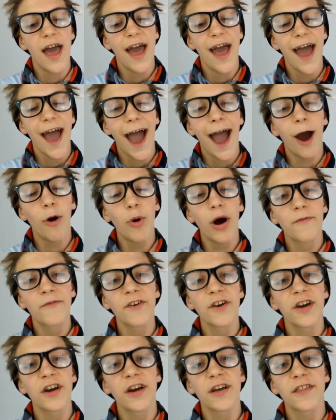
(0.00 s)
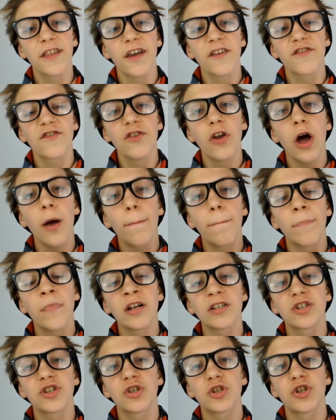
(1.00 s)
However, there's not
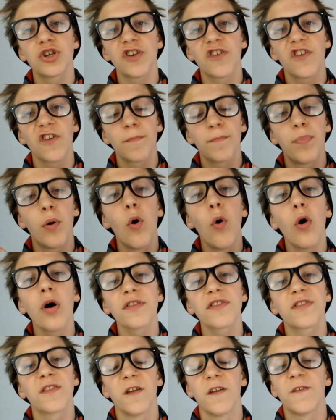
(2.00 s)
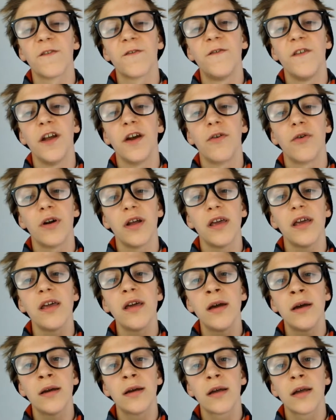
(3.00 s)
much to support this theory,